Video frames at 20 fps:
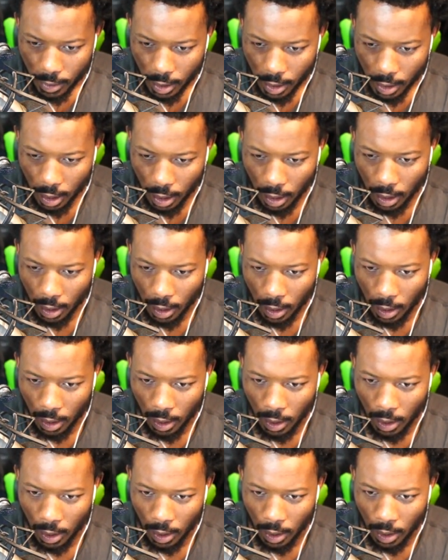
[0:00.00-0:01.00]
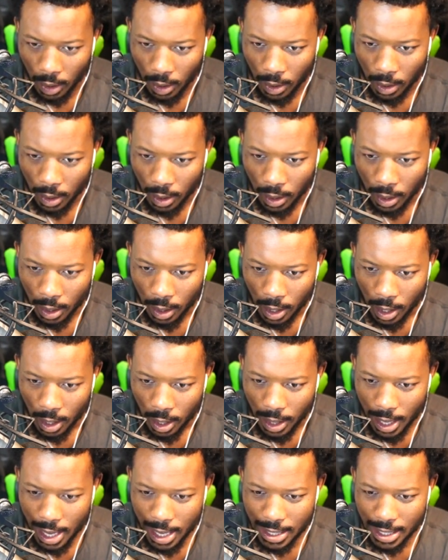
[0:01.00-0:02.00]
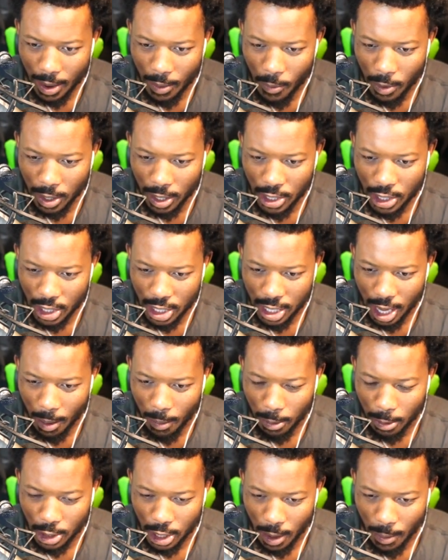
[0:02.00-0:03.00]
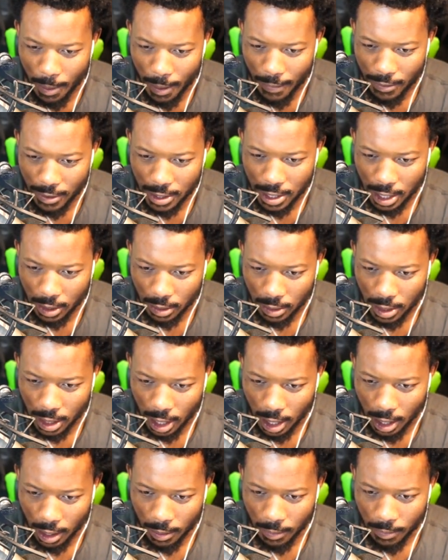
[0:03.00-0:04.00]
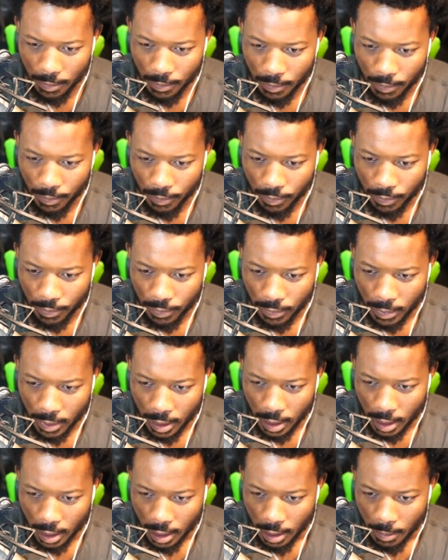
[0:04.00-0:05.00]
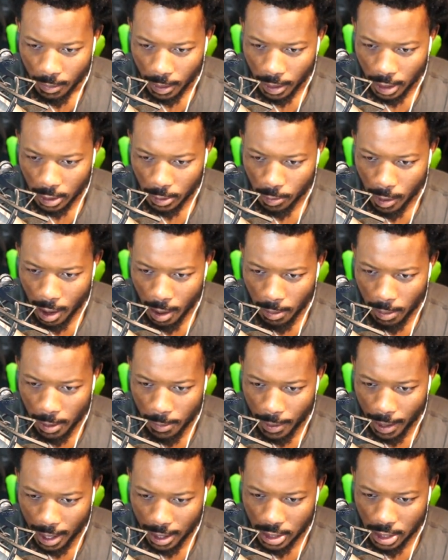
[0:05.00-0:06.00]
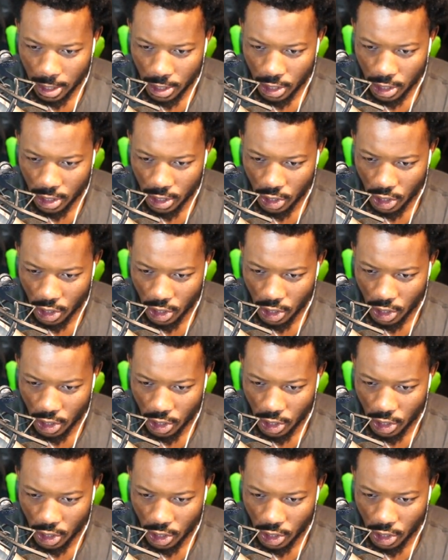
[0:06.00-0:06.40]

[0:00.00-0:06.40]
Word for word: Oh. Thing is, I wanna just double jump every single time. But it's probably best to just